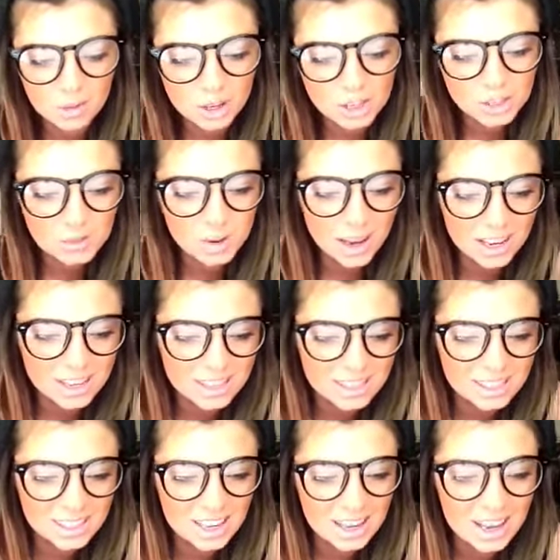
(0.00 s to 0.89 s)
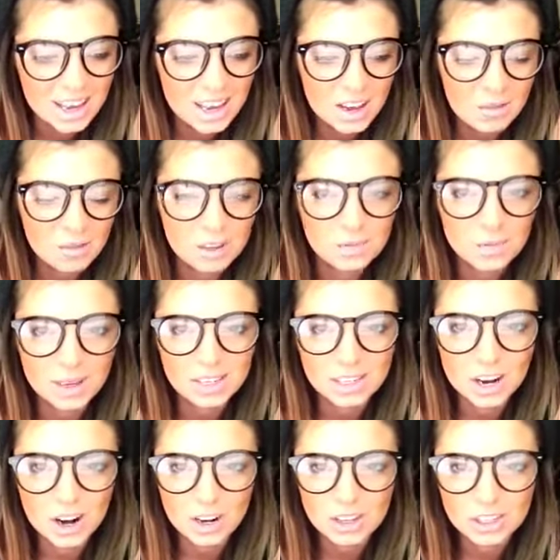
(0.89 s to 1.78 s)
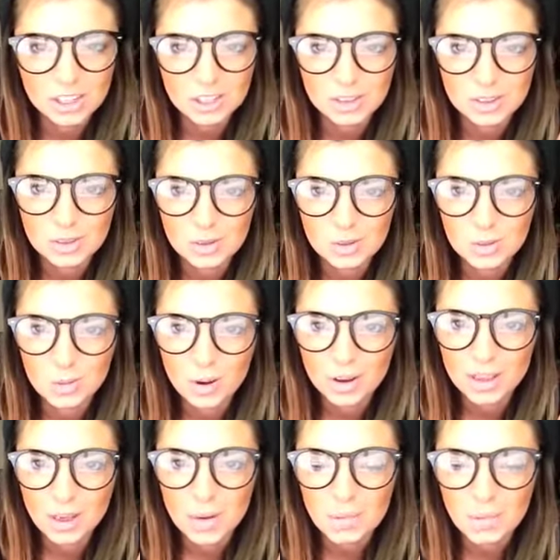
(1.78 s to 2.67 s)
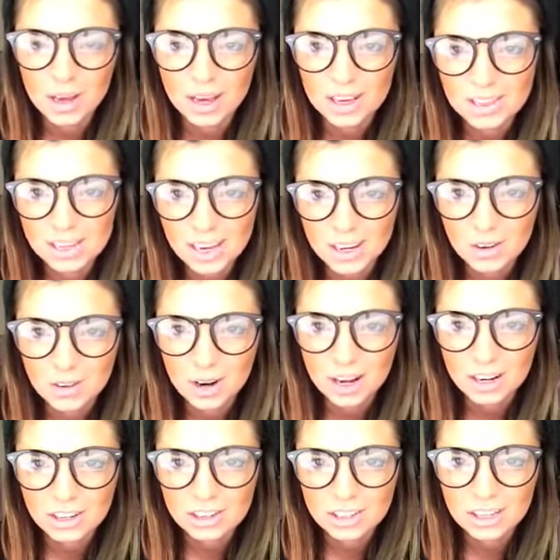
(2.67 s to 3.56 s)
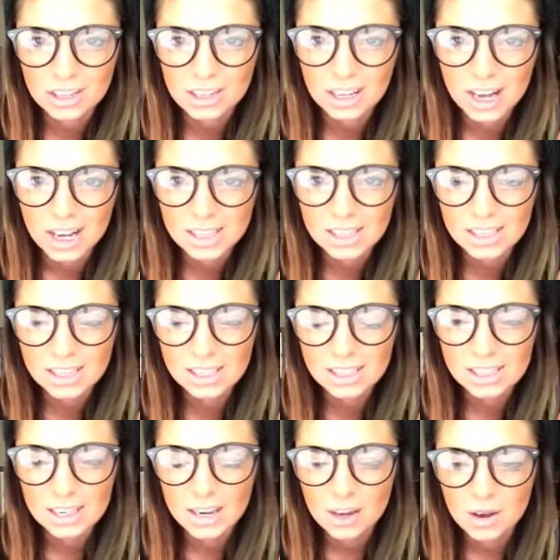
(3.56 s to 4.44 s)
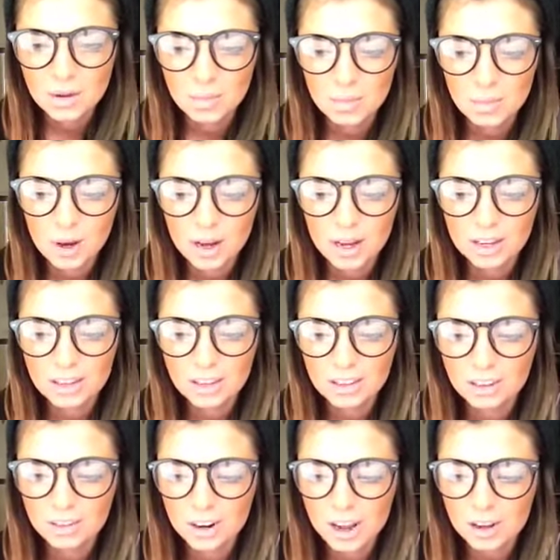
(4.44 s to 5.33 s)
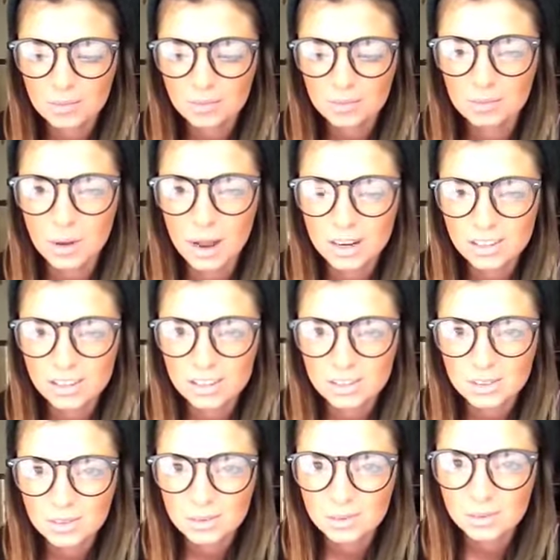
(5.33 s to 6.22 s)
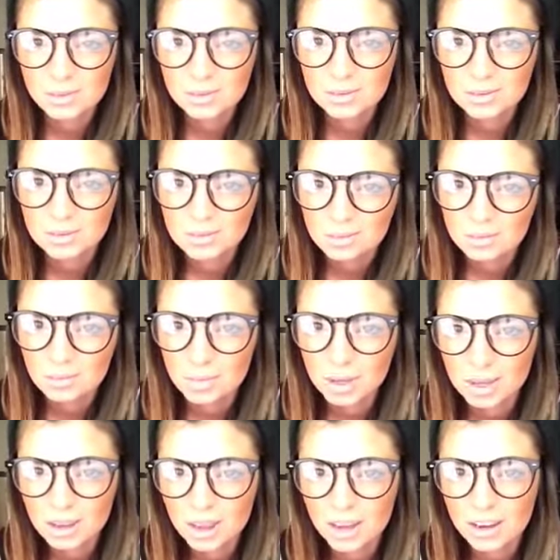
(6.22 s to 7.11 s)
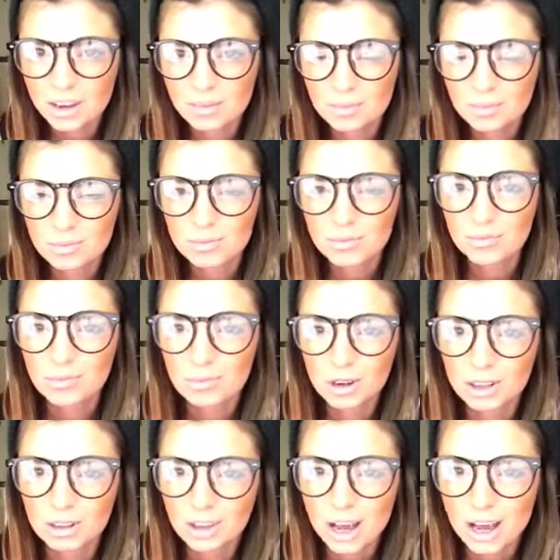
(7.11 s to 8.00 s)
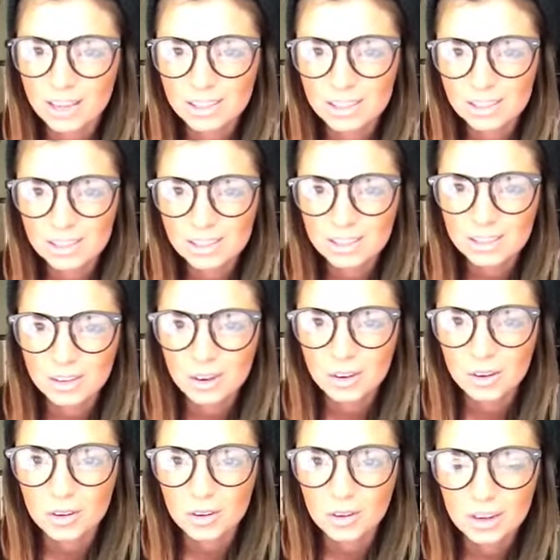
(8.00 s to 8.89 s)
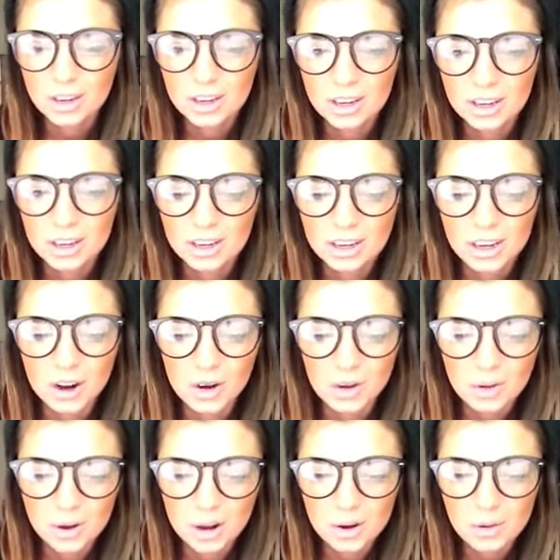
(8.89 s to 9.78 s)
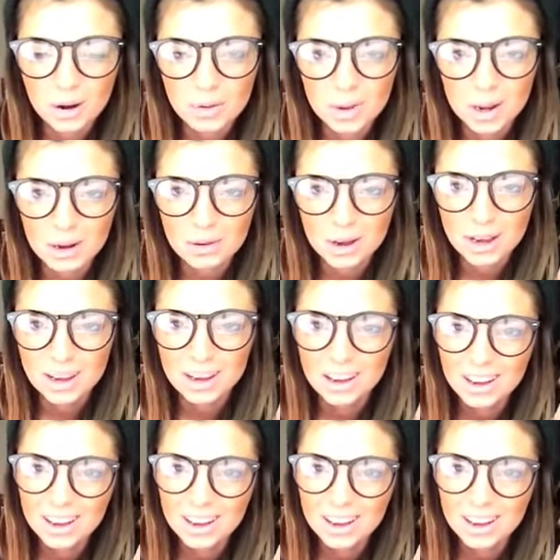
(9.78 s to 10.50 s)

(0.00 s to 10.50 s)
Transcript: which makes which makes it hard to wear them because I don't actually need glasses, but they're not meant to be, like, real glasses, so, you know, I wear them anyway.